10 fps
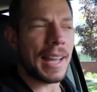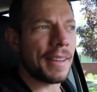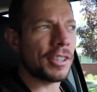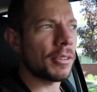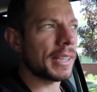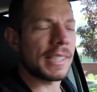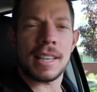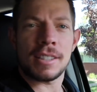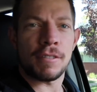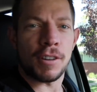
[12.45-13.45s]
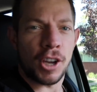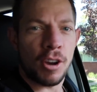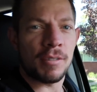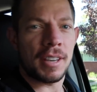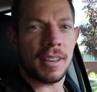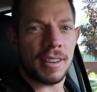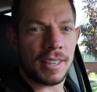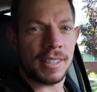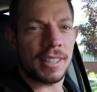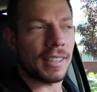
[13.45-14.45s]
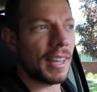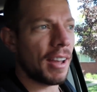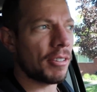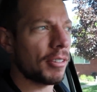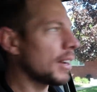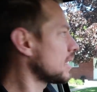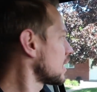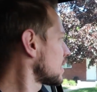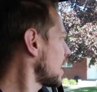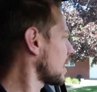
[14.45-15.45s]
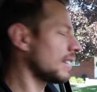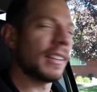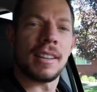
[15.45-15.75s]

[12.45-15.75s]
I have to go get tested for COVID-19. How crazy is that?